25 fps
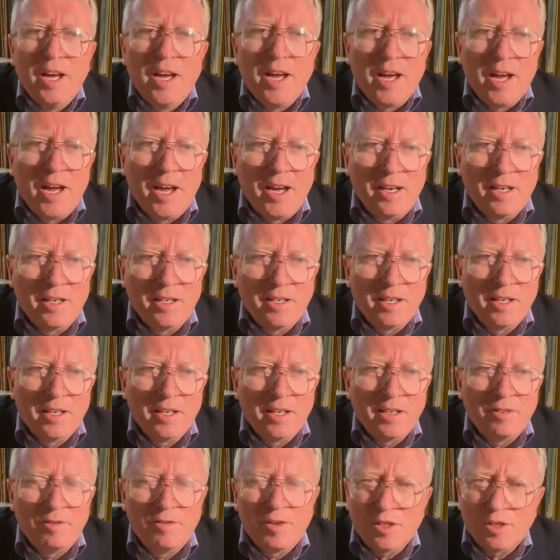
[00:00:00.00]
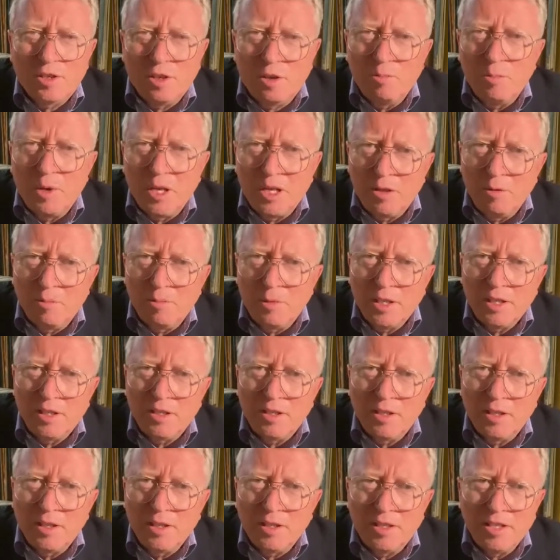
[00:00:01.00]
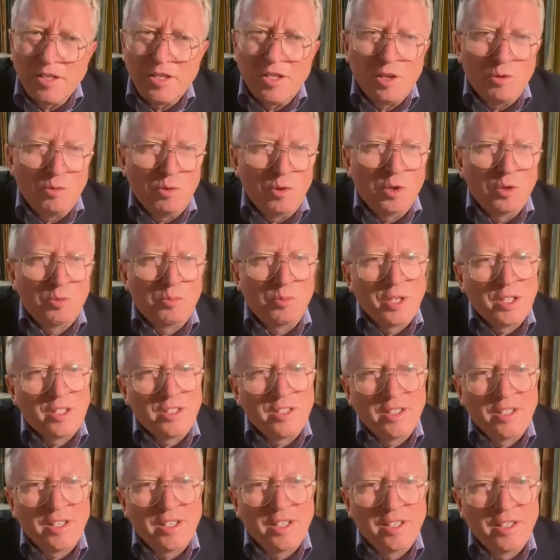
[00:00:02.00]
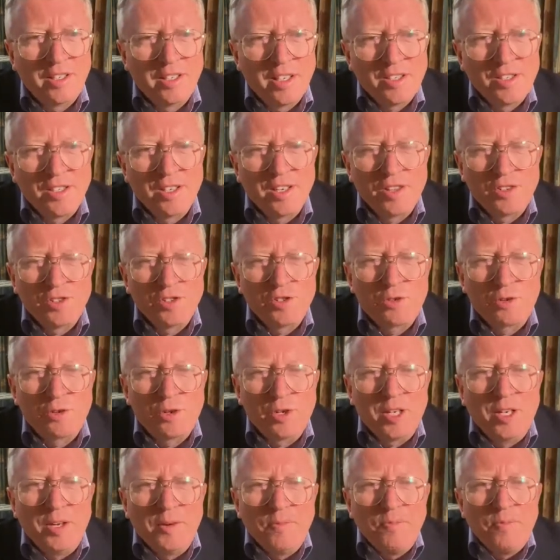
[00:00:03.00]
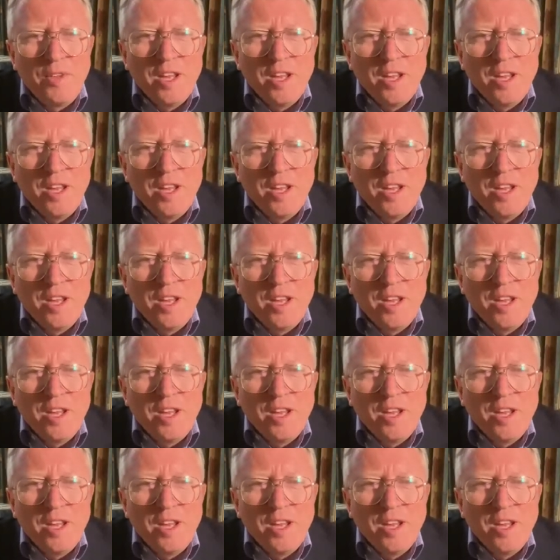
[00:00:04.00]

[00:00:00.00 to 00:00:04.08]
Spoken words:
And in fact, I met him at Disney World, but that's another story.